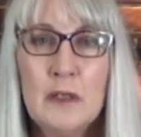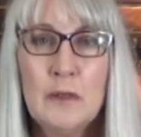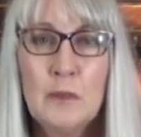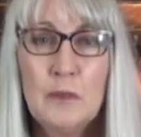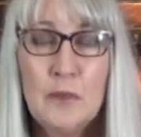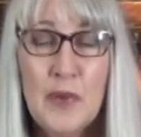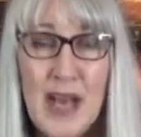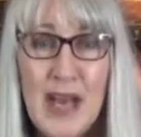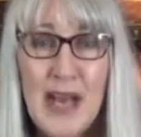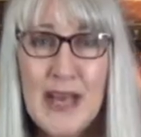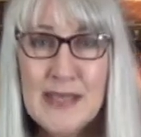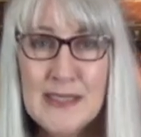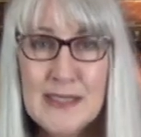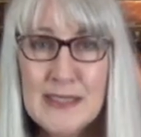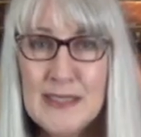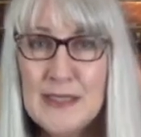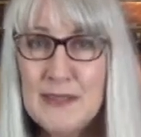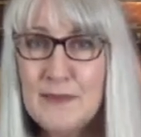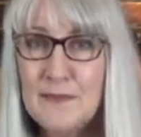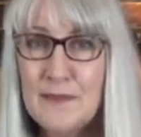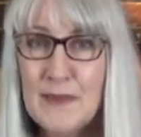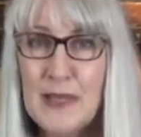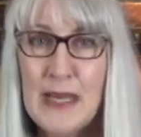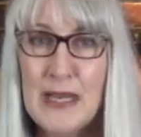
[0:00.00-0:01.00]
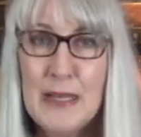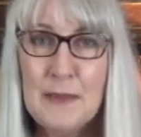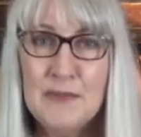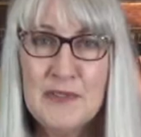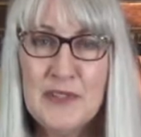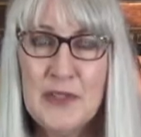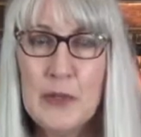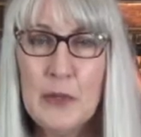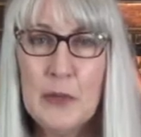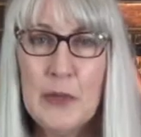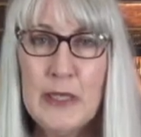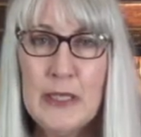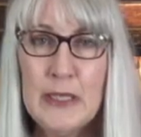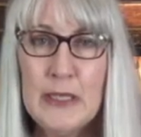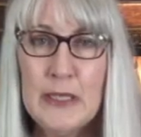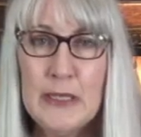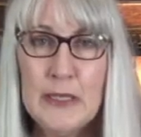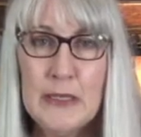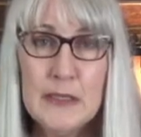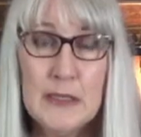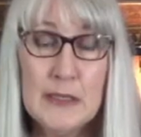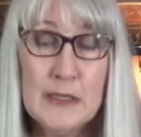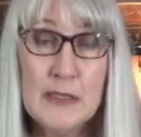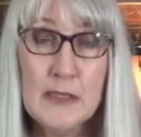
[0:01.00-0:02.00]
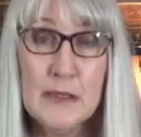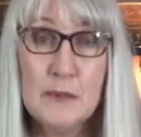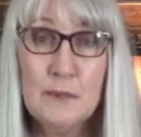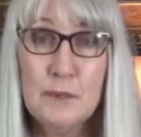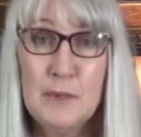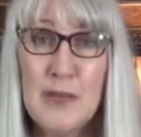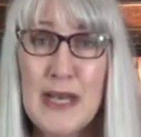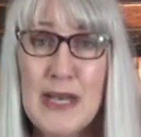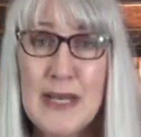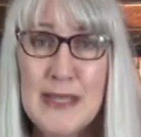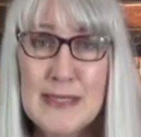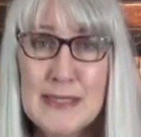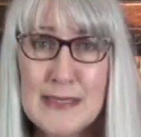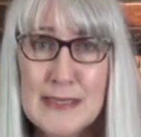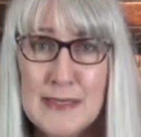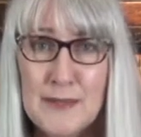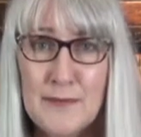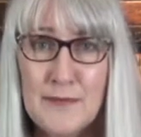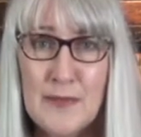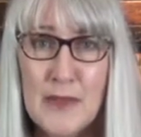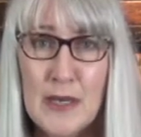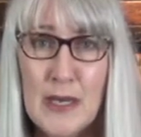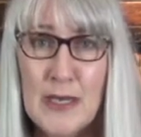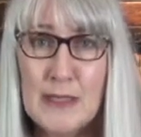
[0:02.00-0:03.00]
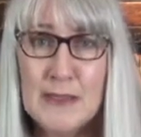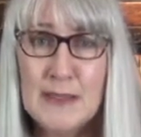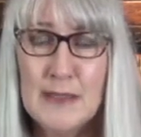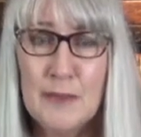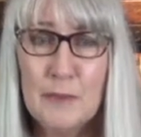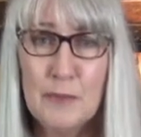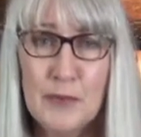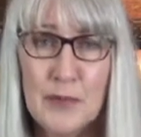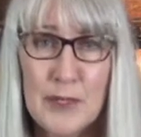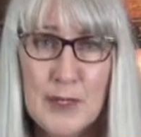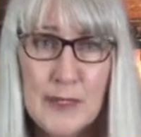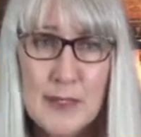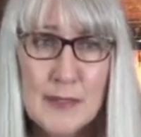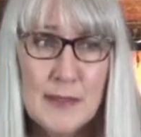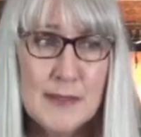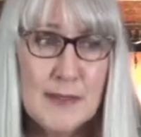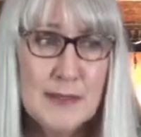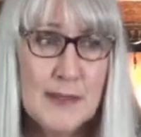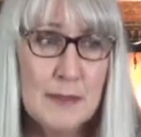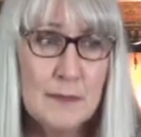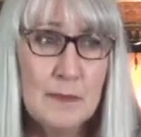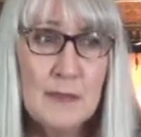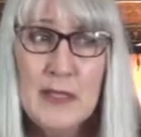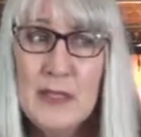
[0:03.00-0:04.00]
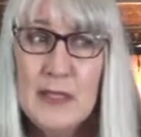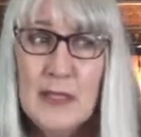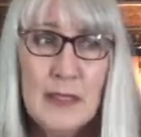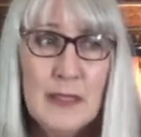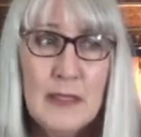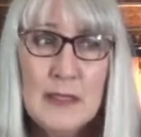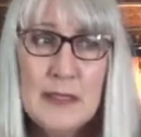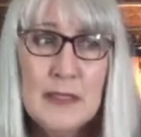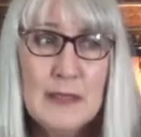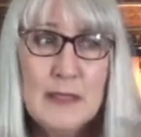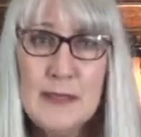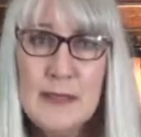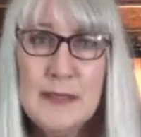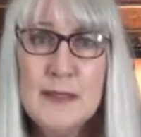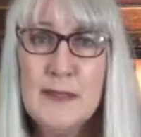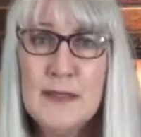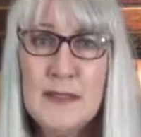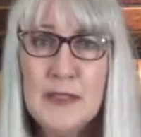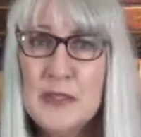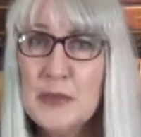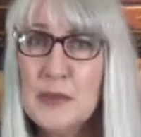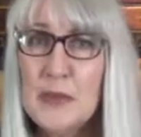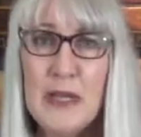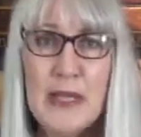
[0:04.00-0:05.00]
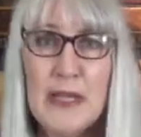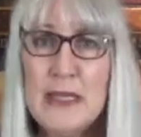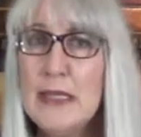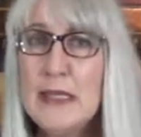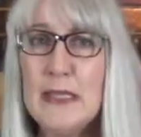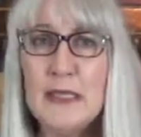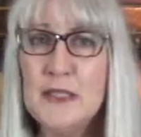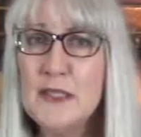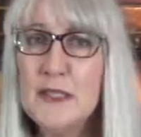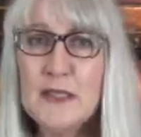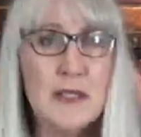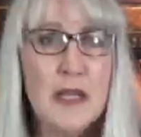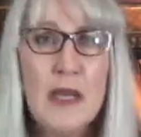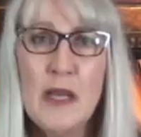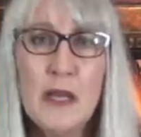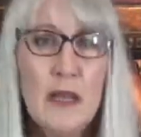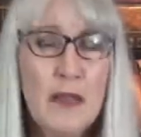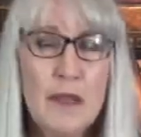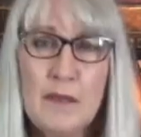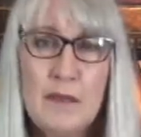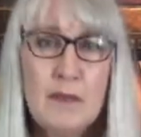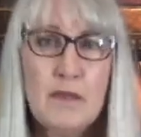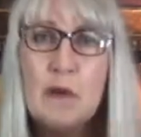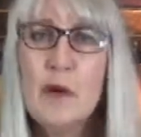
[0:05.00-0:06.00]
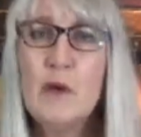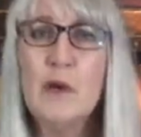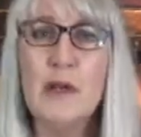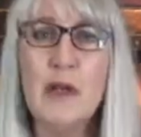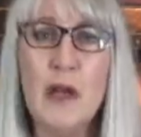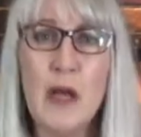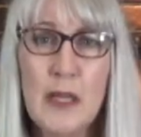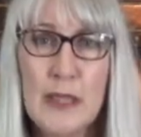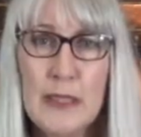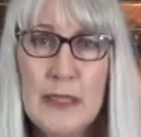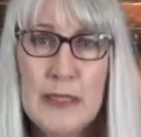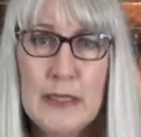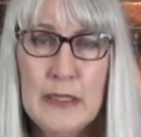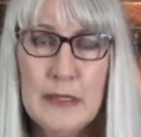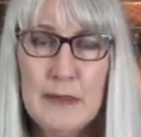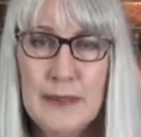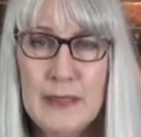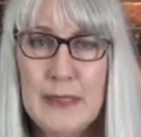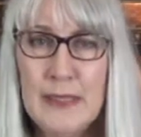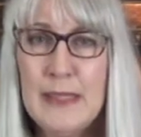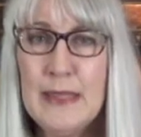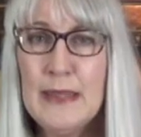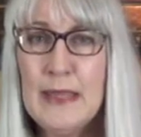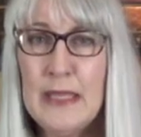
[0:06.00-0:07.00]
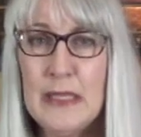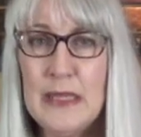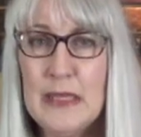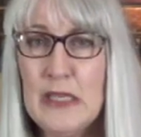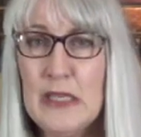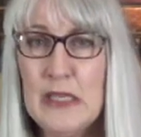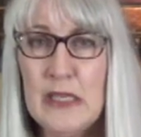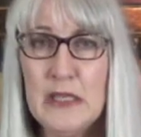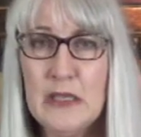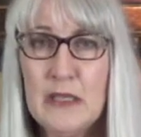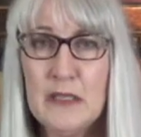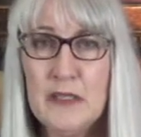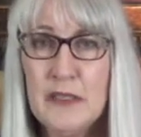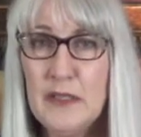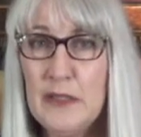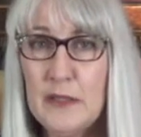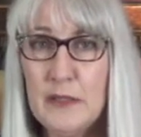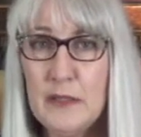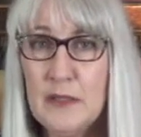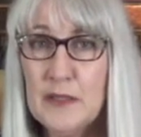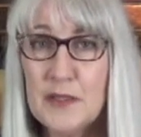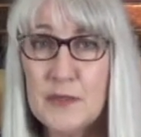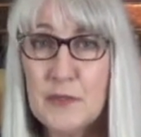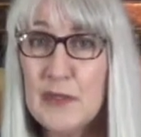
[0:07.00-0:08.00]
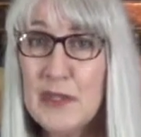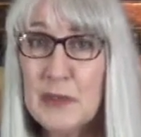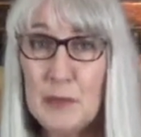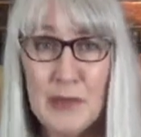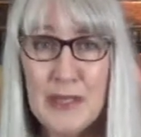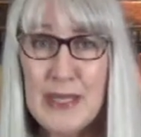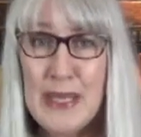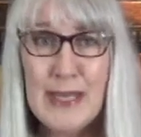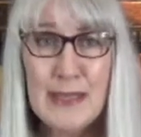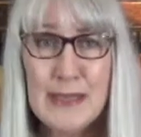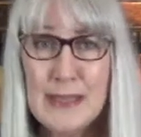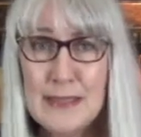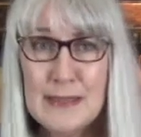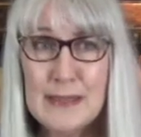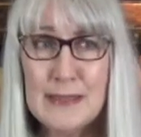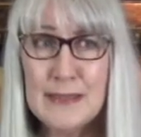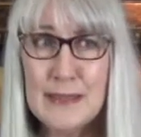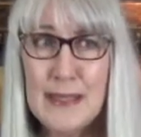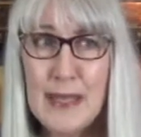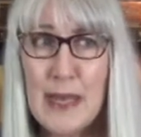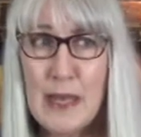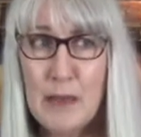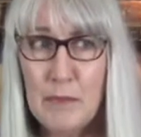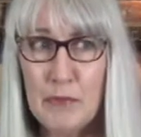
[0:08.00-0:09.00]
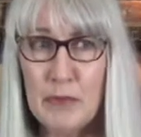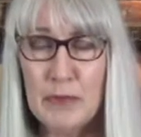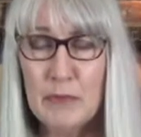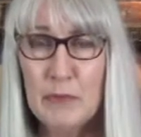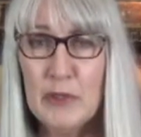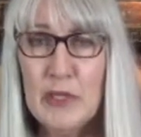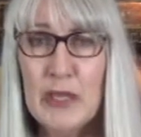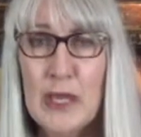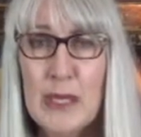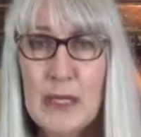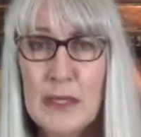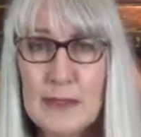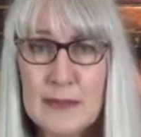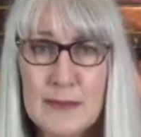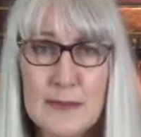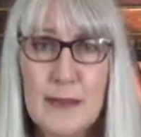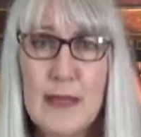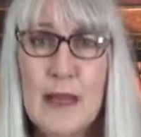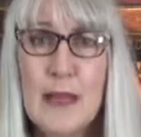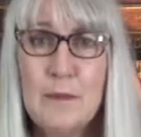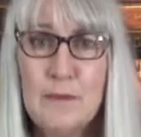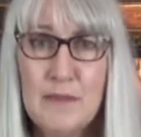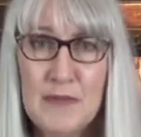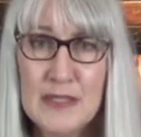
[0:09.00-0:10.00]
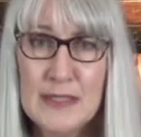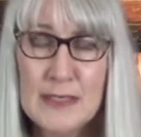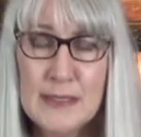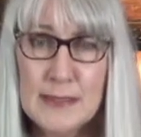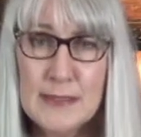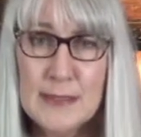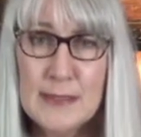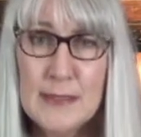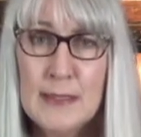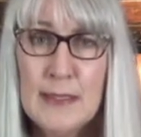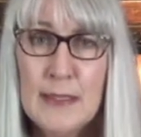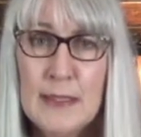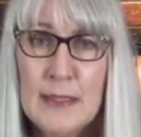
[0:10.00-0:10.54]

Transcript: positive vibes going here, some positive thoughts, some prayers, some distance Reiki, just throw it all in there, anything that you can do, because we can't let this happen, we got to stop this.